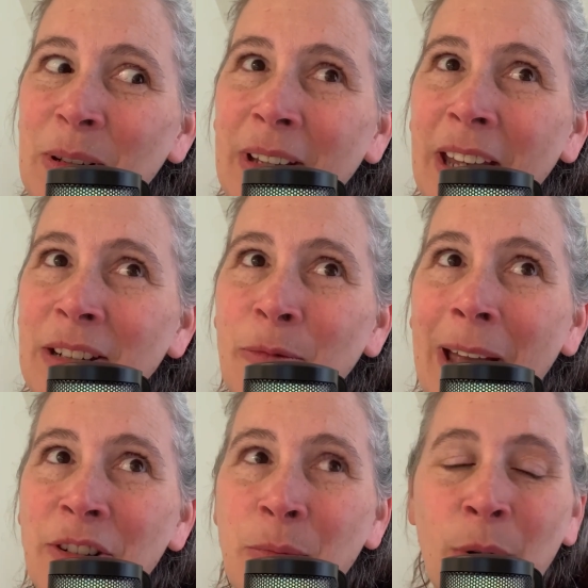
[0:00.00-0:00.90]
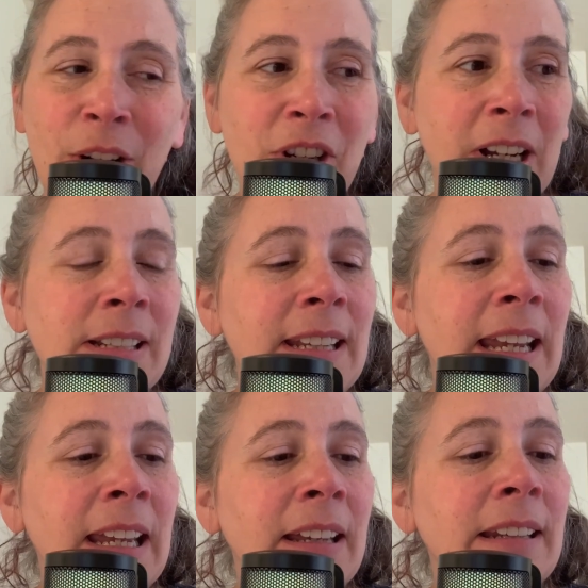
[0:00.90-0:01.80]
kind of passion project
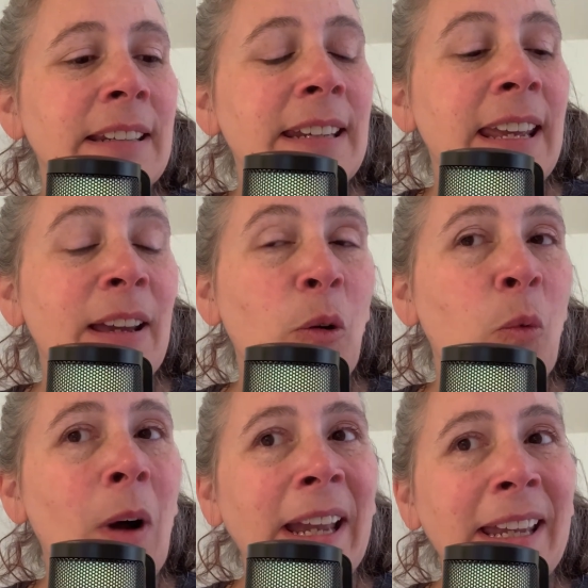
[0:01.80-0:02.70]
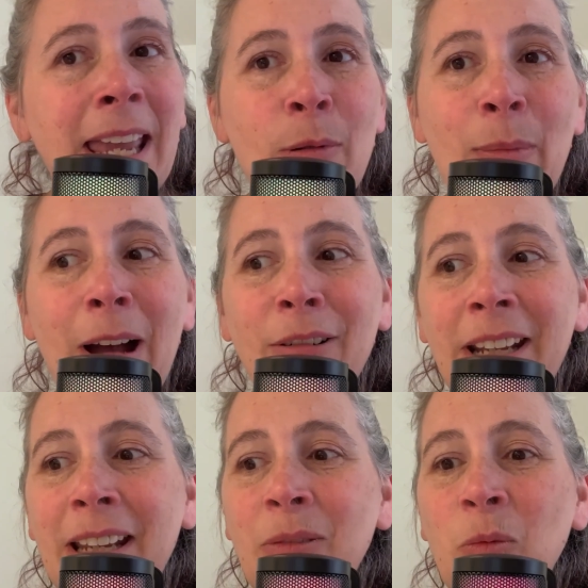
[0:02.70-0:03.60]
and why it came about
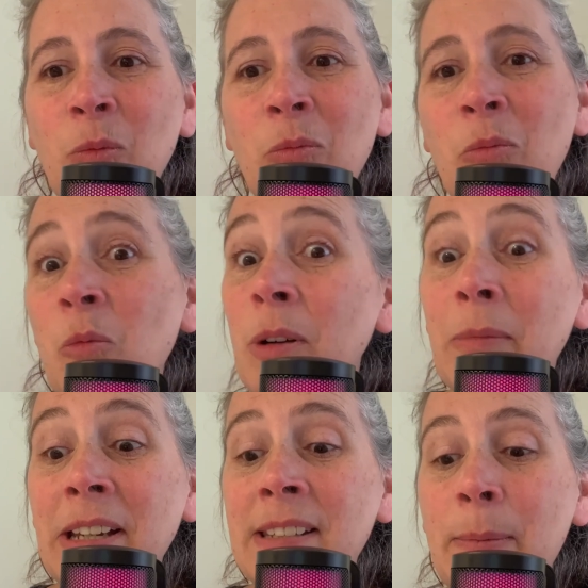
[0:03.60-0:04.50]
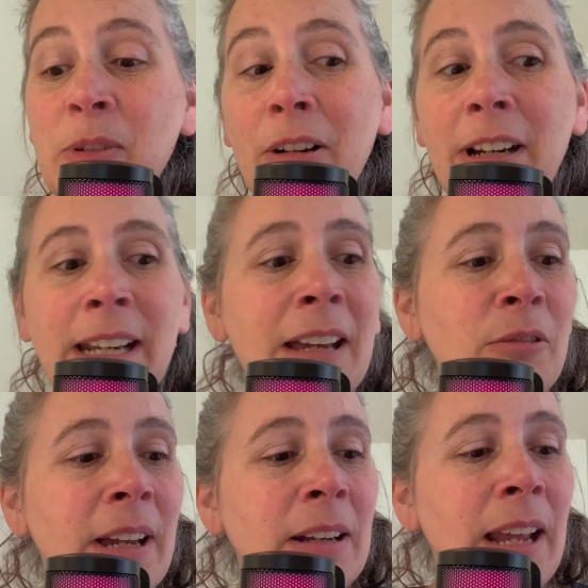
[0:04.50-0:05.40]
and what my steps are right now
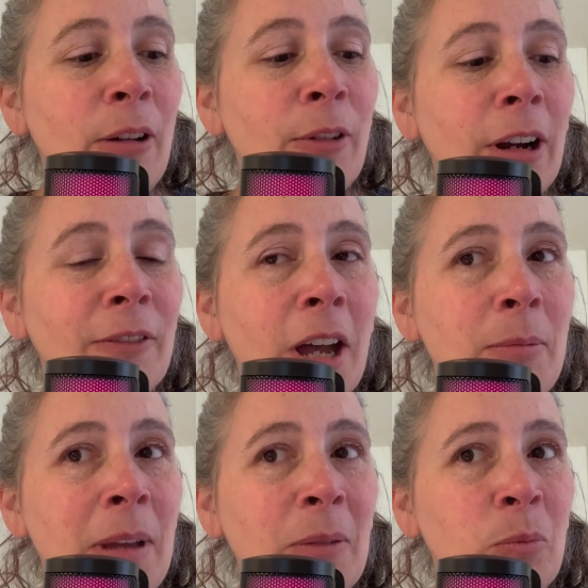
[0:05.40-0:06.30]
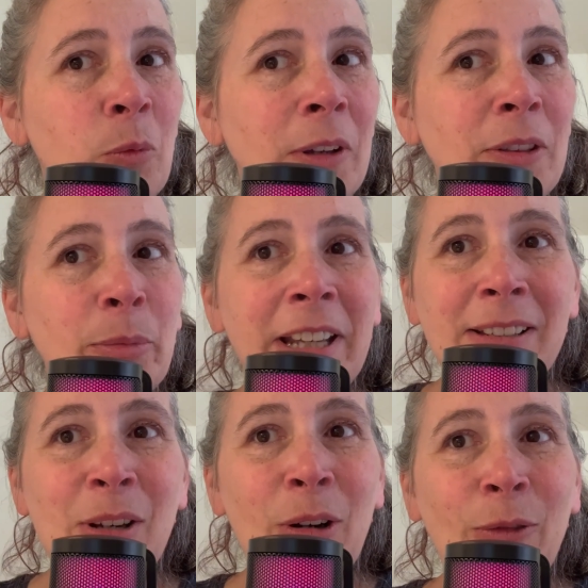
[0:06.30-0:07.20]
and how far I've come and what the
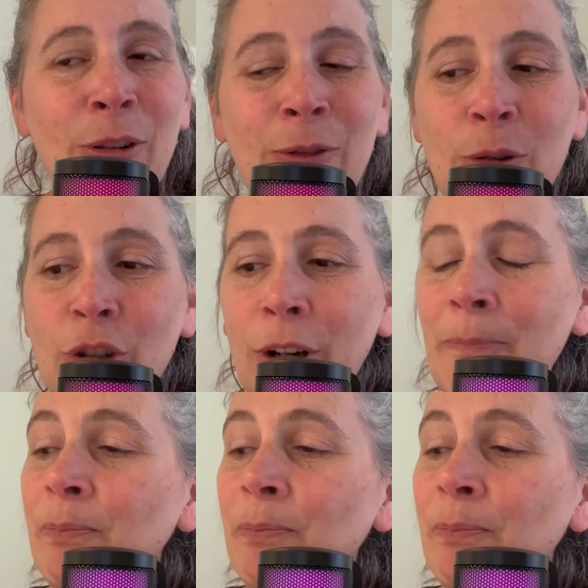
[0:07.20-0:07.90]
plans are for the future.